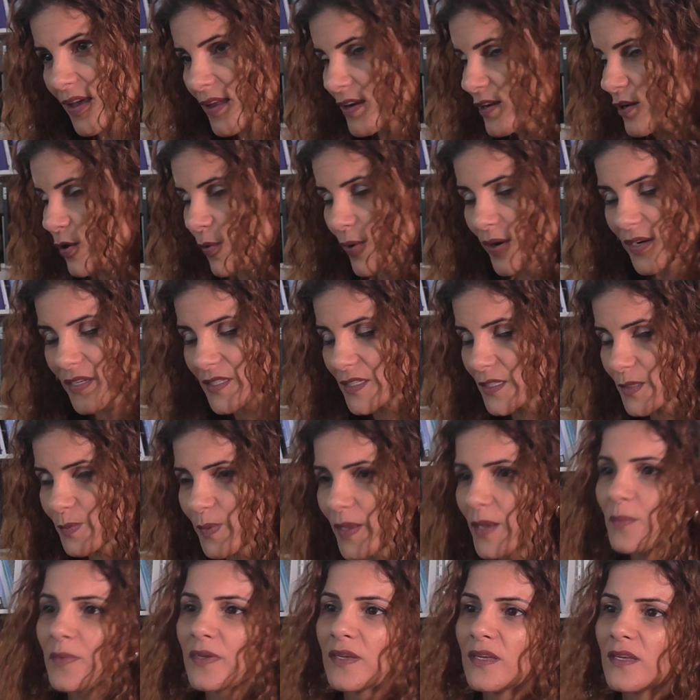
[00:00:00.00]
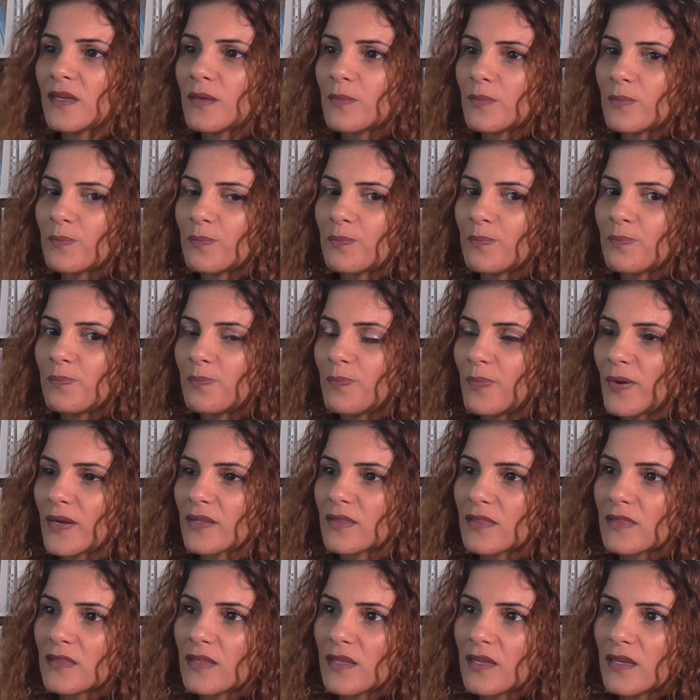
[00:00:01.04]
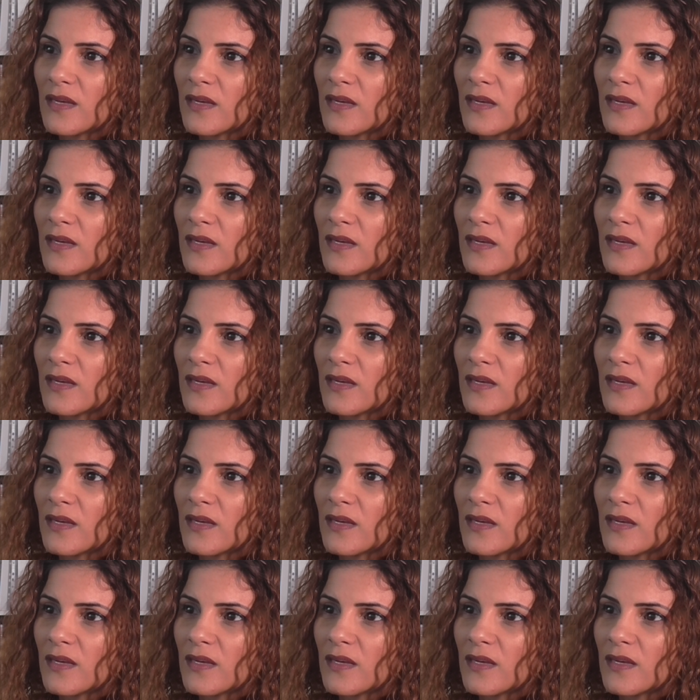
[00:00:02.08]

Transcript: no one explained me, but